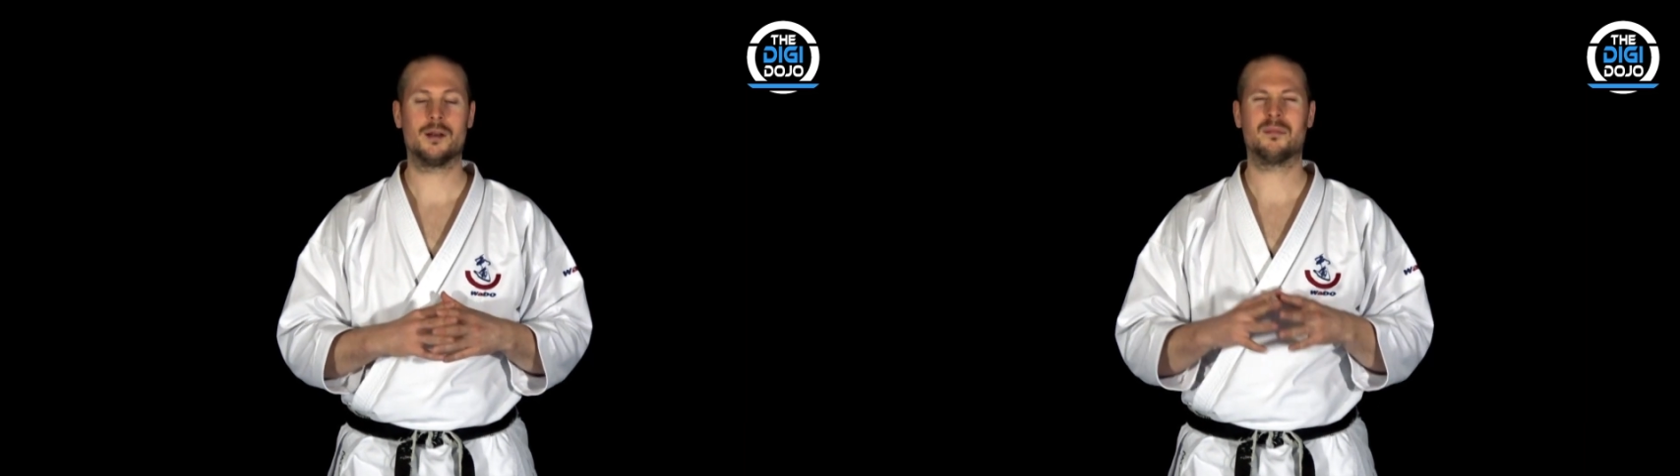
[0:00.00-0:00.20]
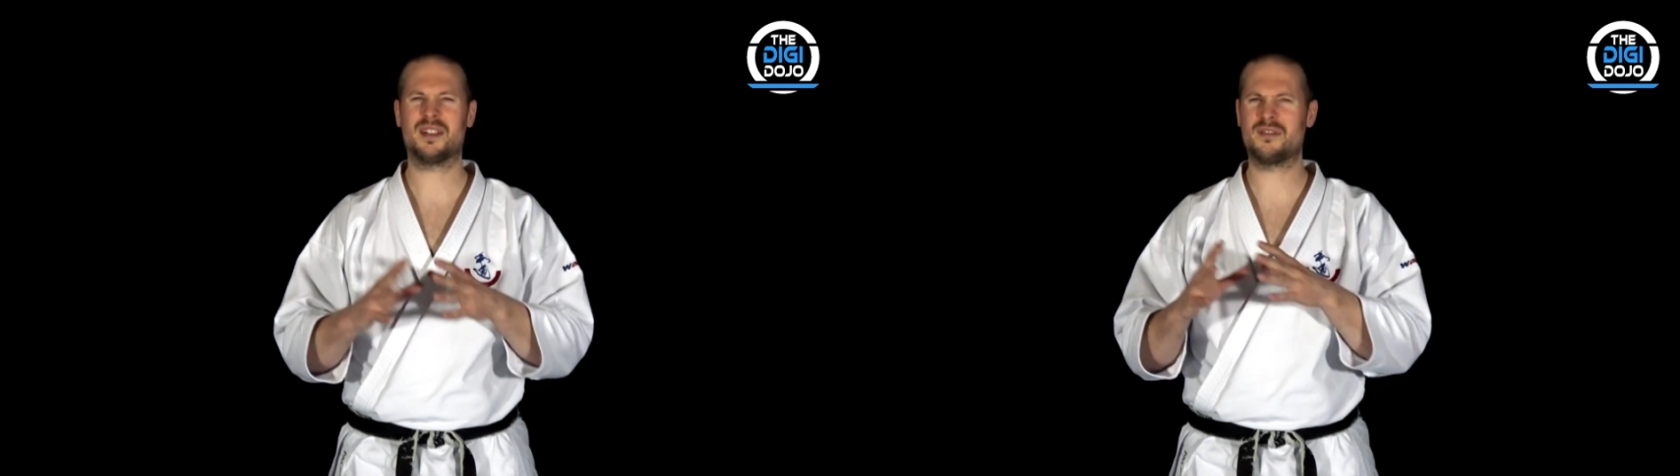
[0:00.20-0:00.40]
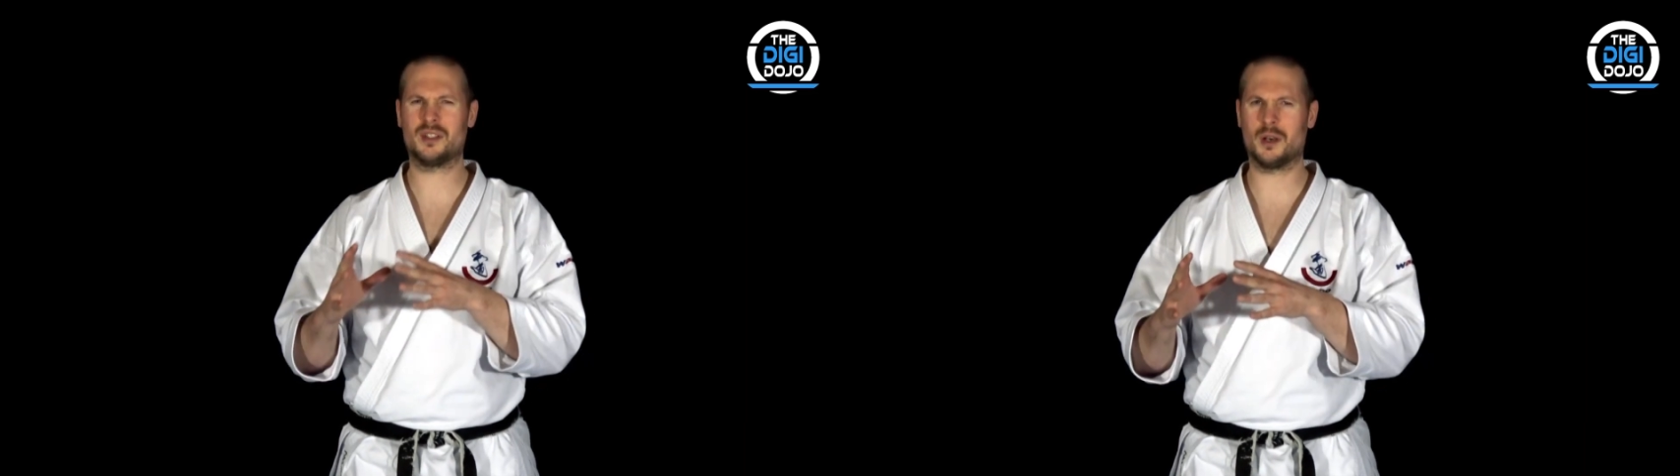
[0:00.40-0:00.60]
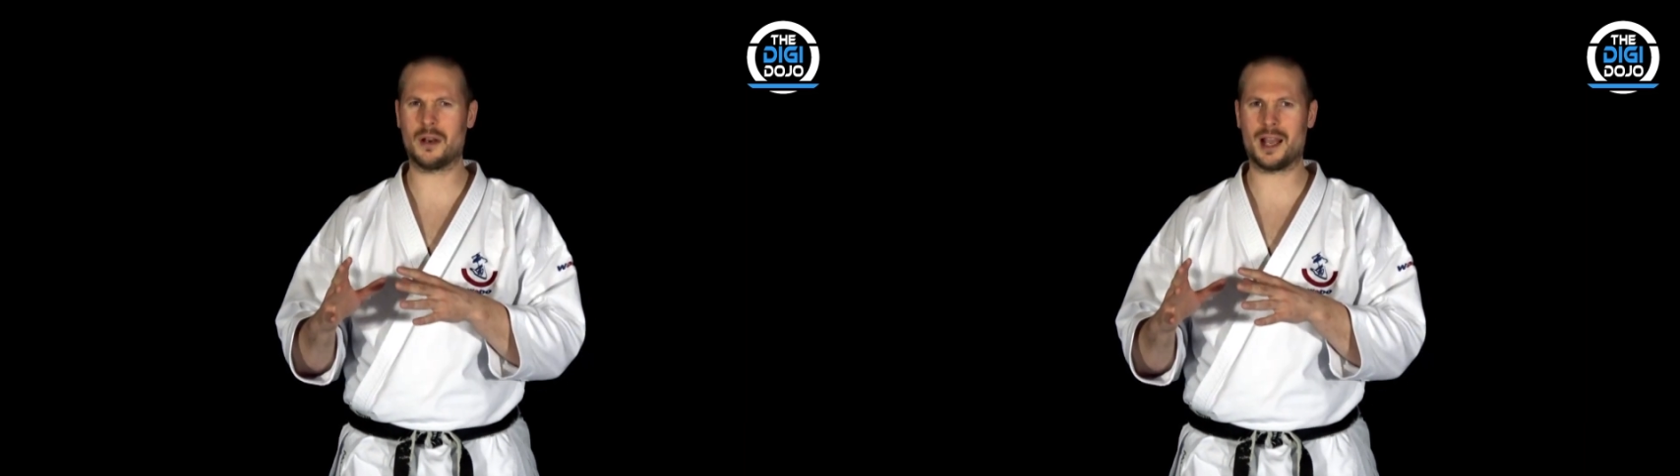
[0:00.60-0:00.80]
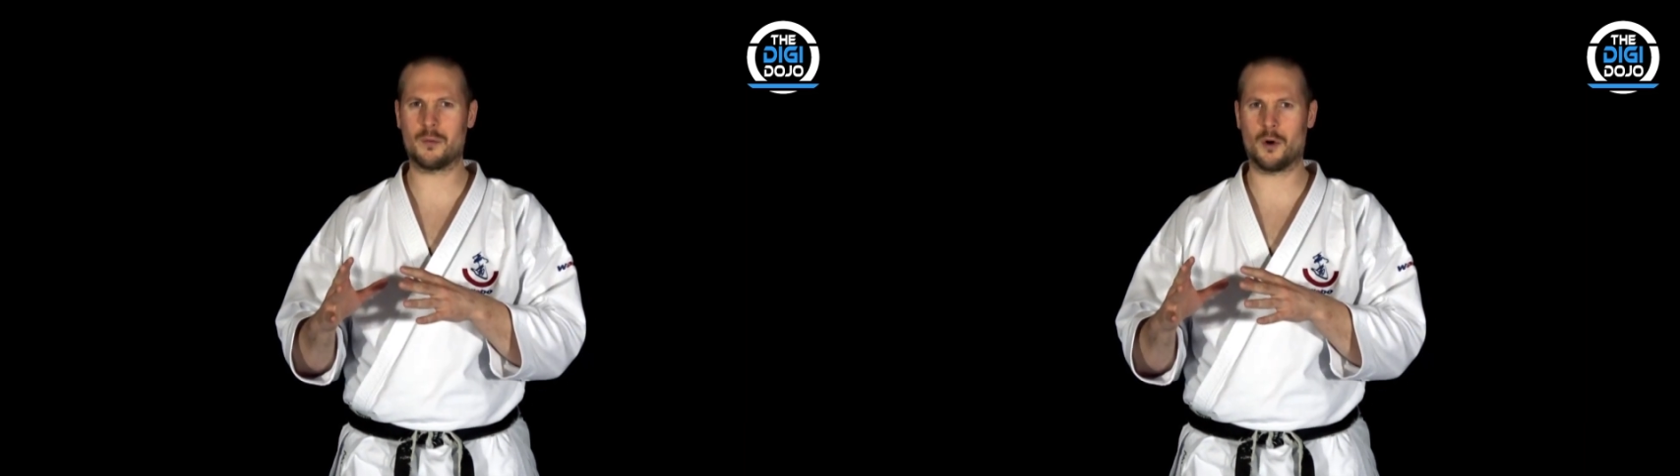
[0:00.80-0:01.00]
but if you don't
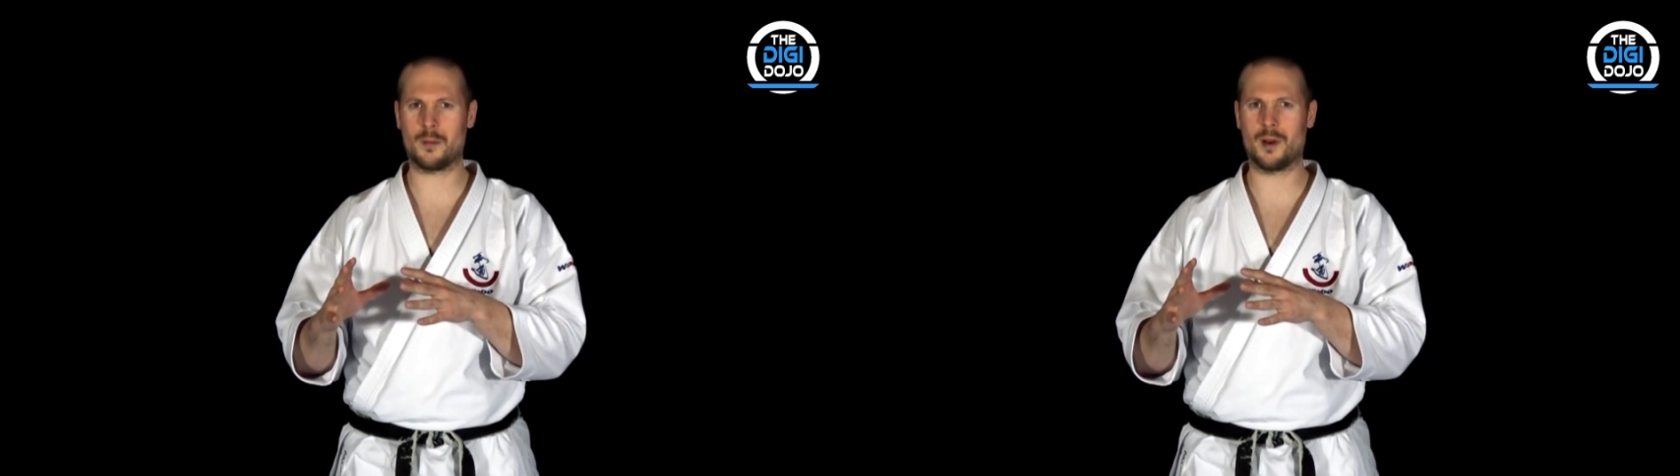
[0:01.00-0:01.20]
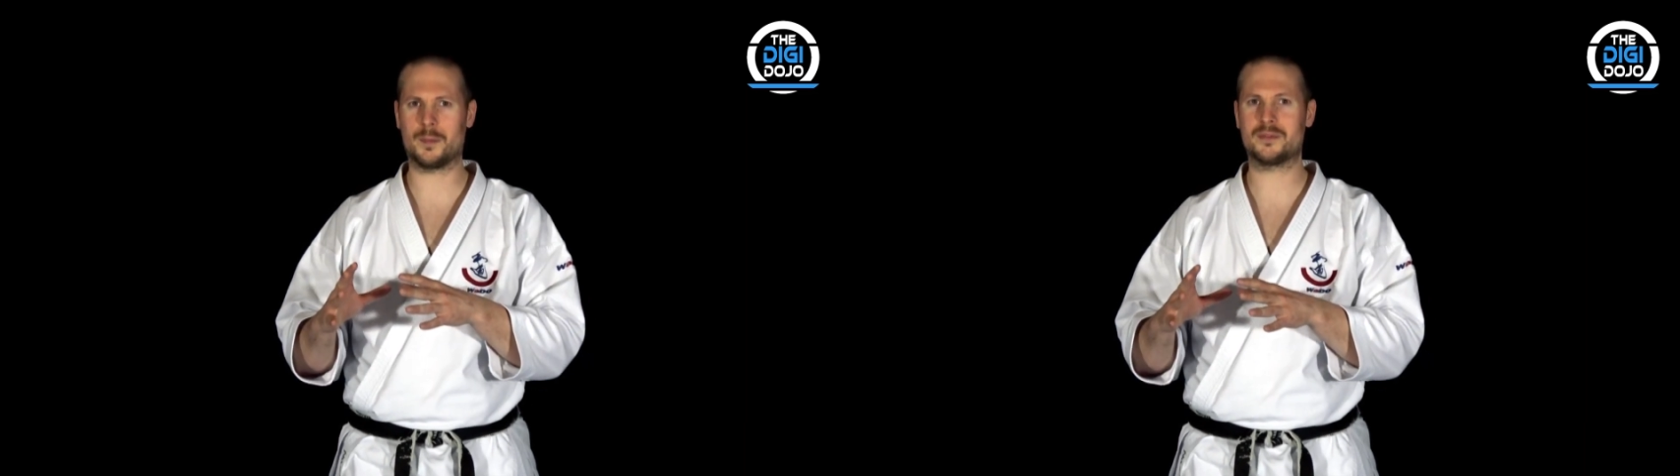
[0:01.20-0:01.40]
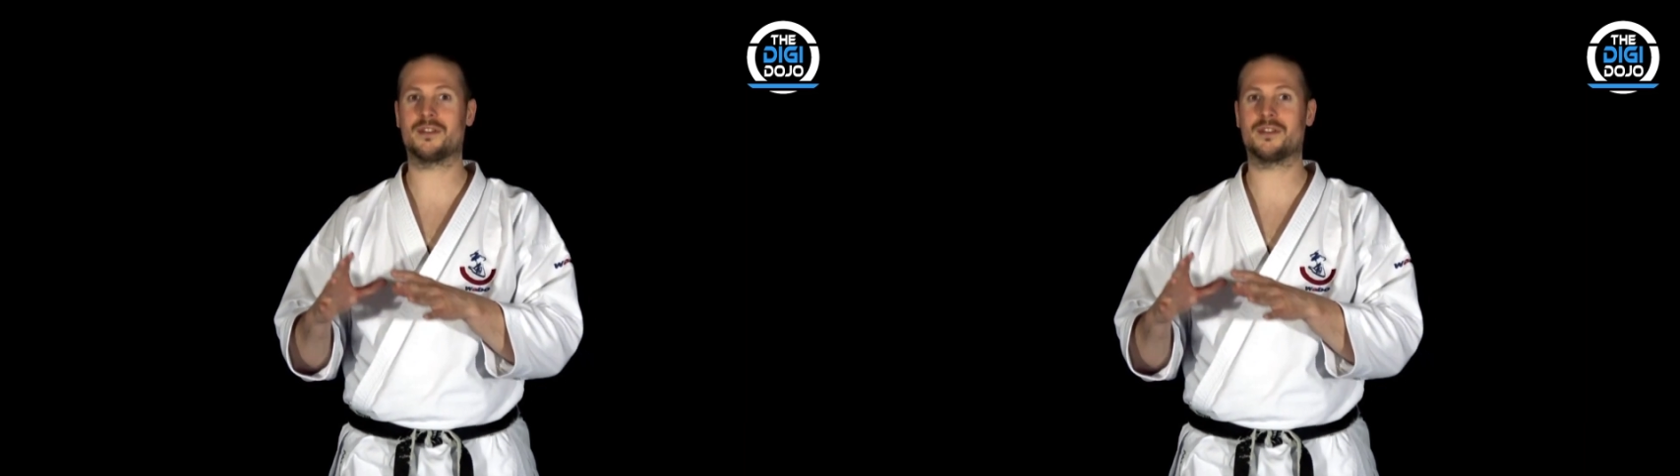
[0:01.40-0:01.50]
like warm-ups,